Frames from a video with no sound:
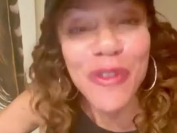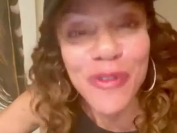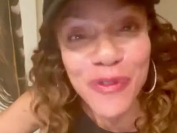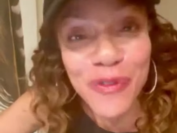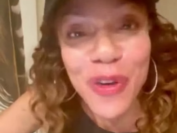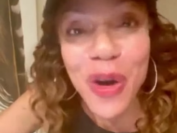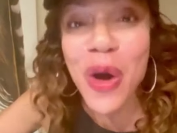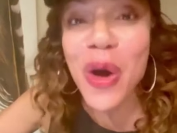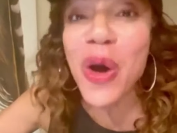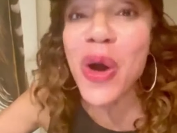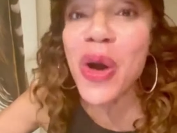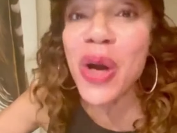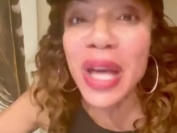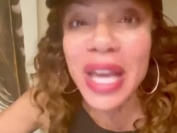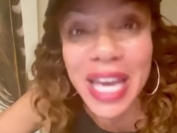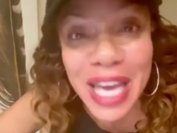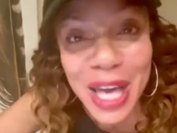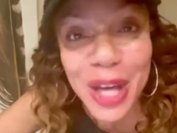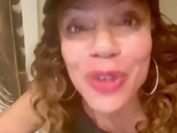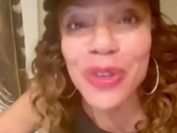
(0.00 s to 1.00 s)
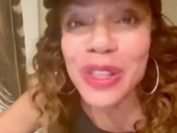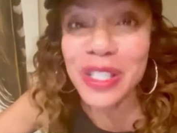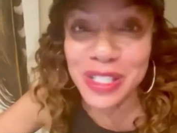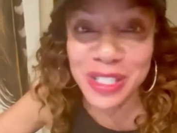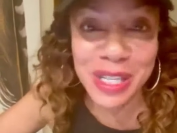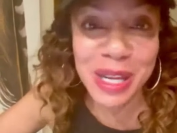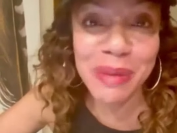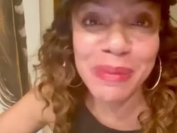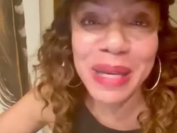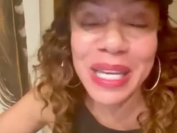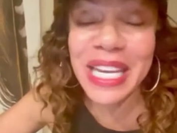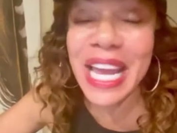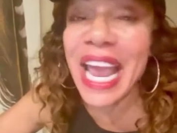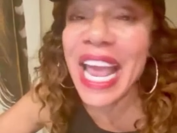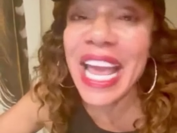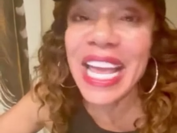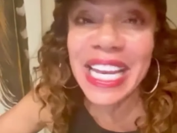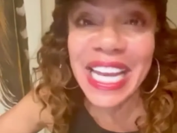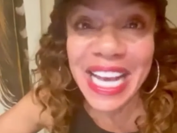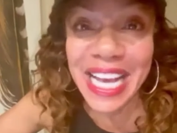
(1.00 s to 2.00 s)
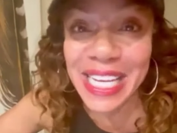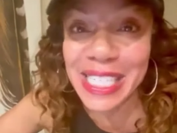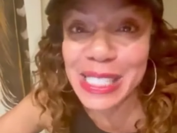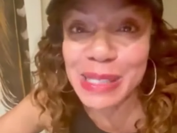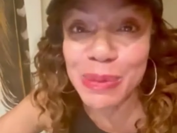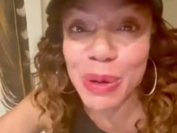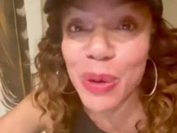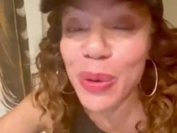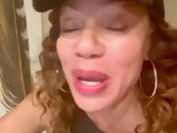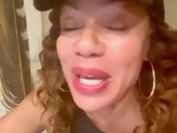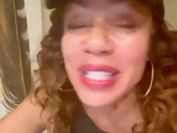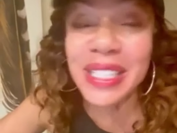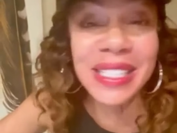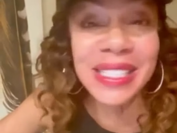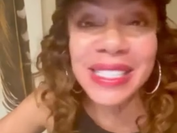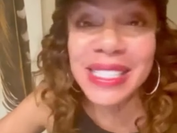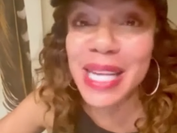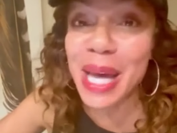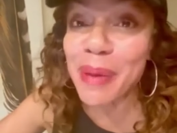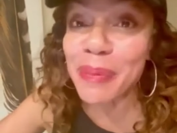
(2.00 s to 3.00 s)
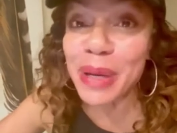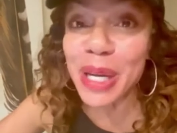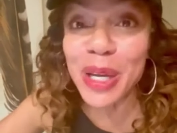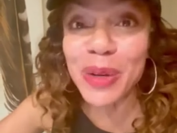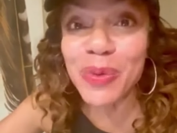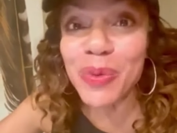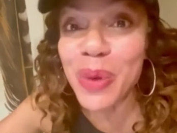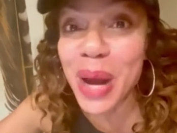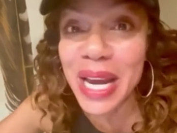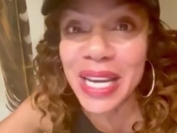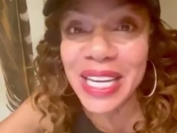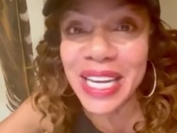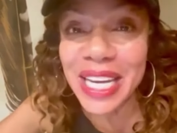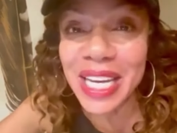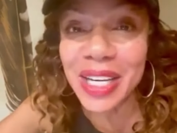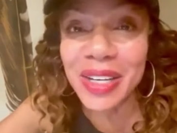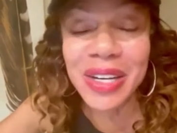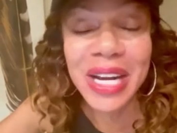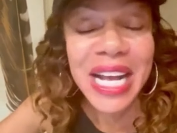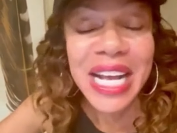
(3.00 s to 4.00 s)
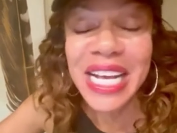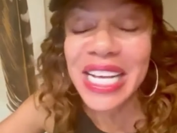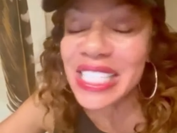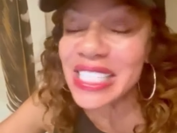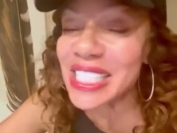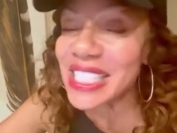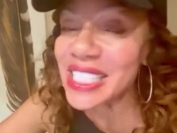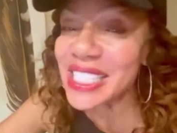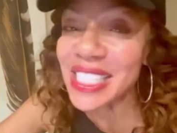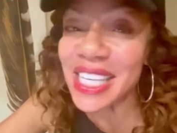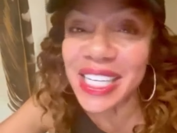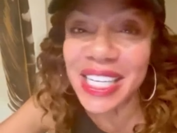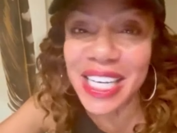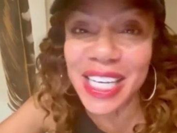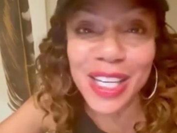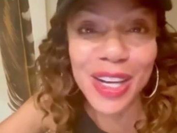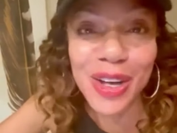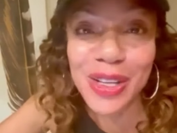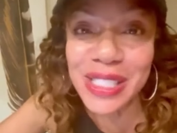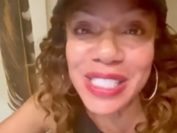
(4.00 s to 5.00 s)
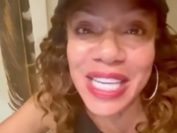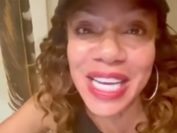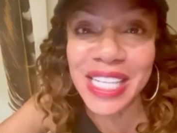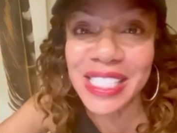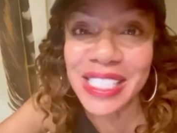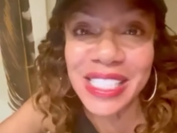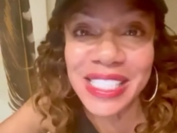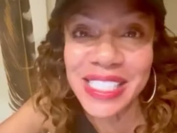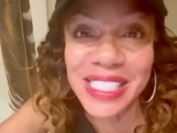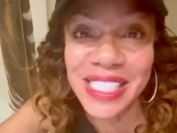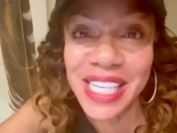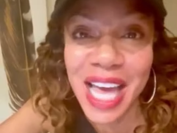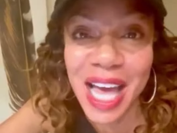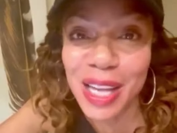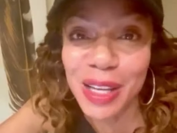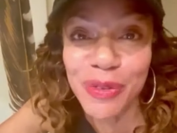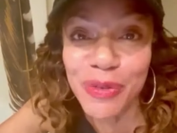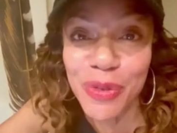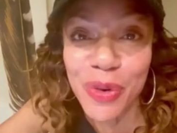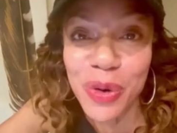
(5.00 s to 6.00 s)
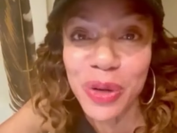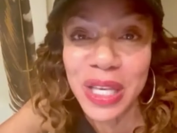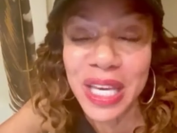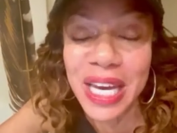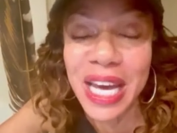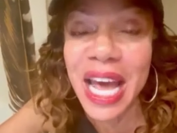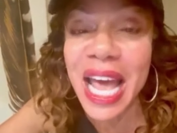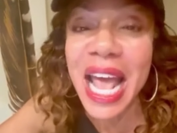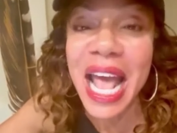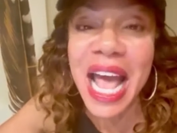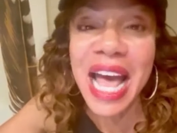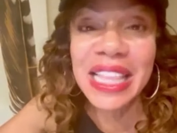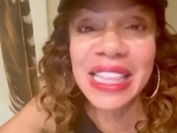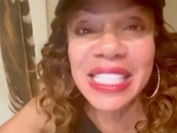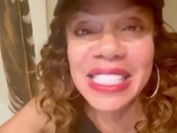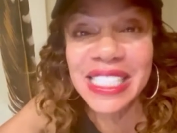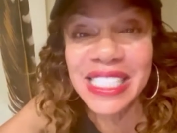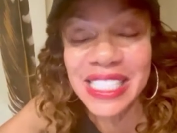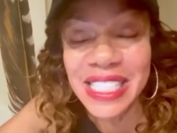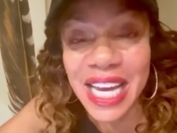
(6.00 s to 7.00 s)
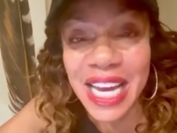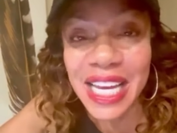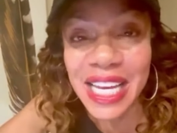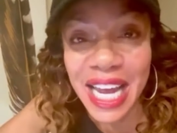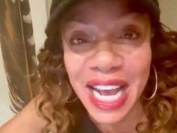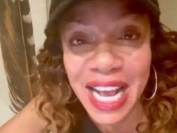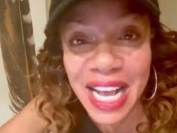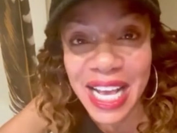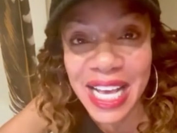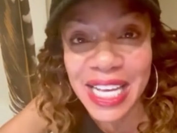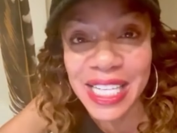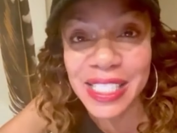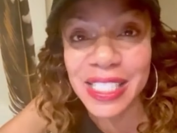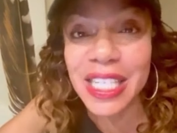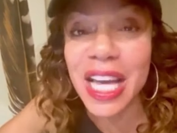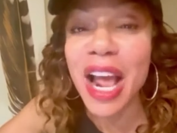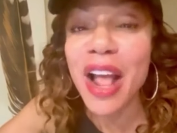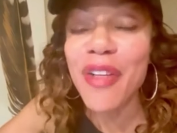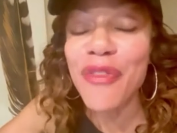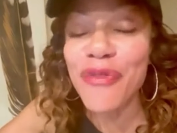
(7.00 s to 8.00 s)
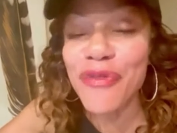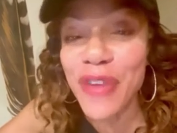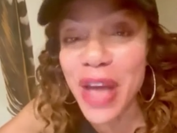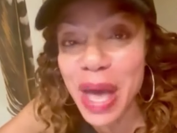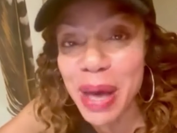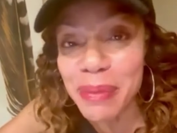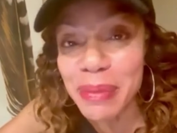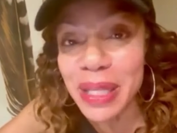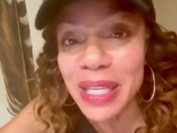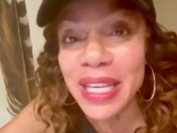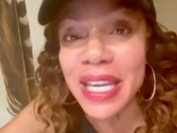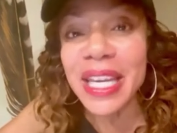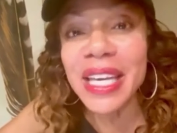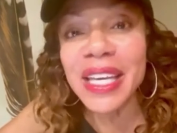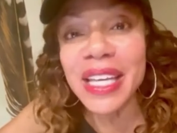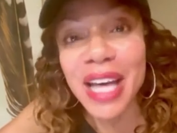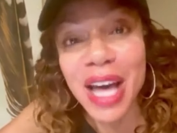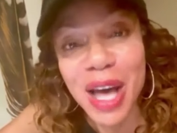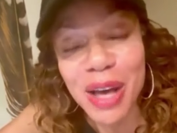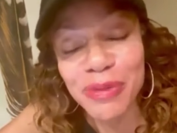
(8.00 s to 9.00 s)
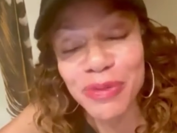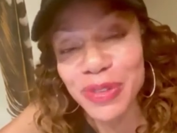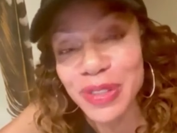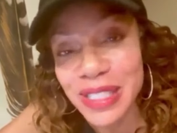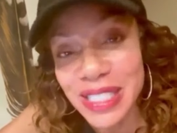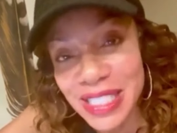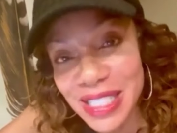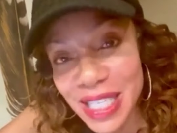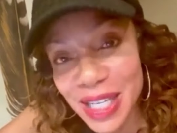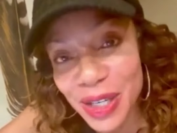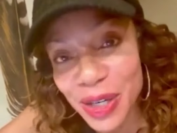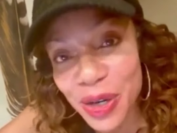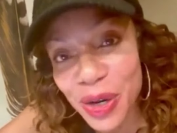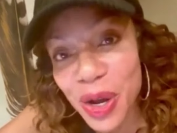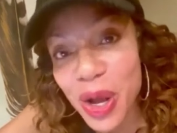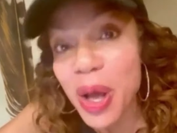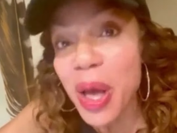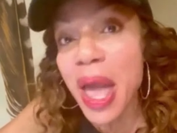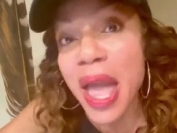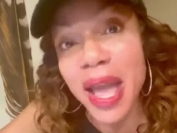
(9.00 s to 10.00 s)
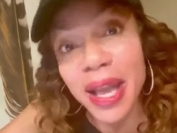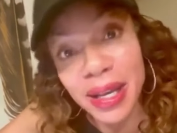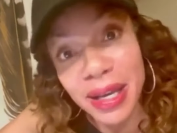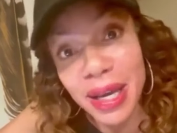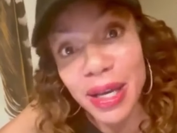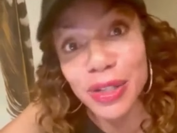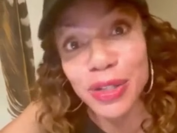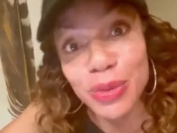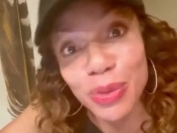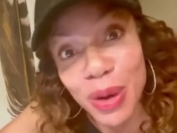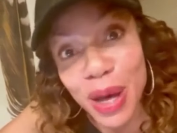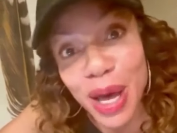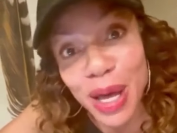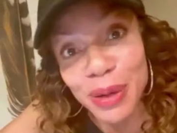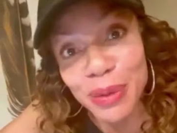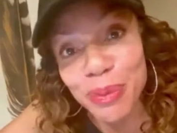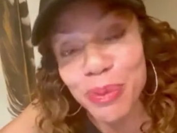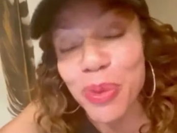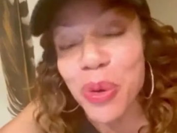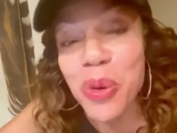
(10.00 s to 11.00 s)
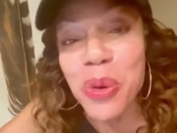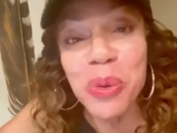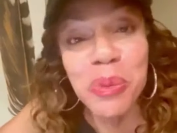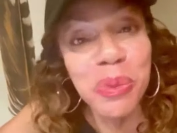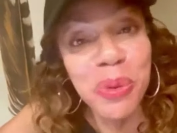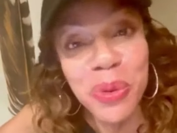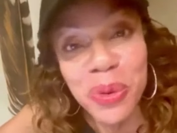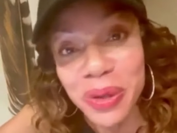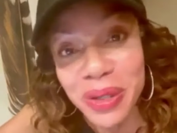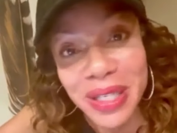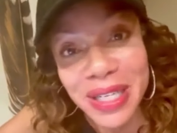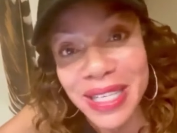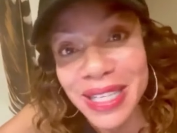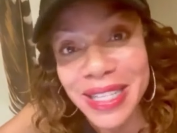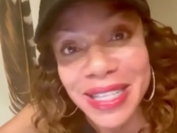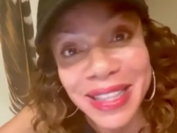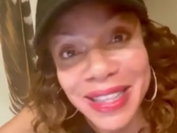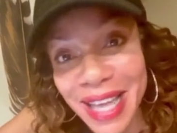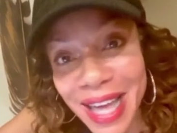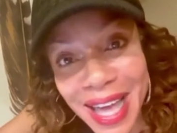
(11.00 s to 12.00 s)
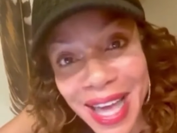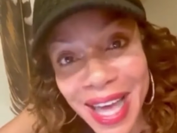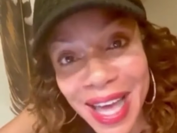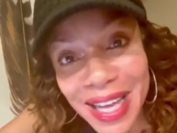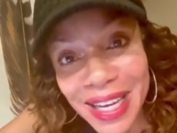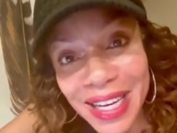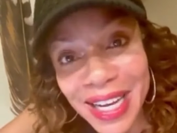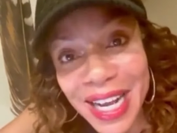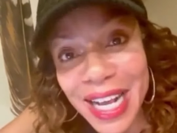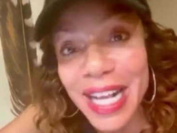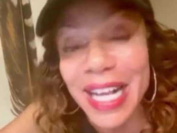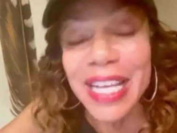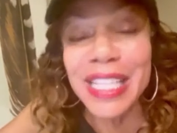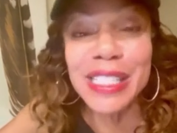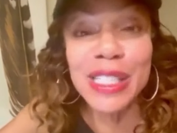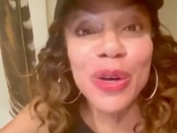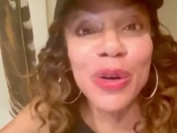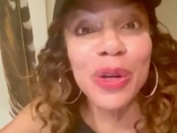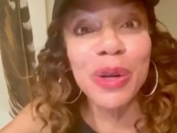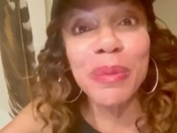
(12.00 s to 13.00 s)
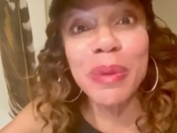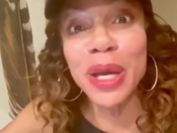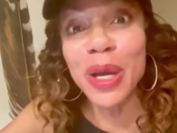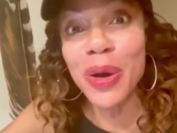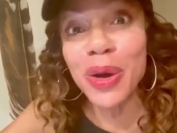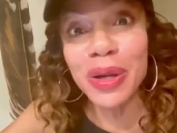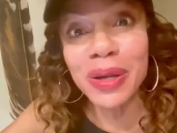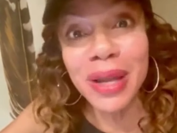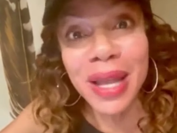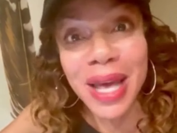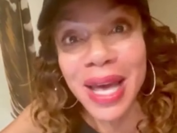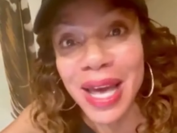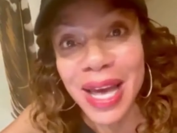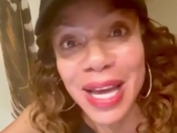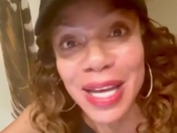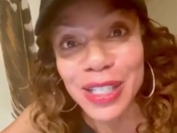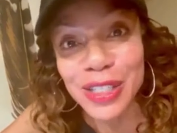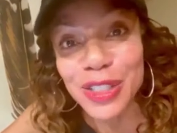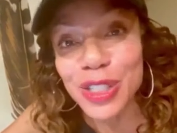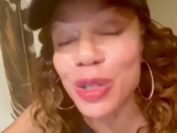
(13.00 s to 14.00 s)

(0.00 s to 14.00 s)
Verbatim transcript: Fall Health Summit and Expo, and it is happening right here in sunny Los Angeles, California at the St. Anne's Family Conference Center. And guess what? More importantly than that, it's going to be online.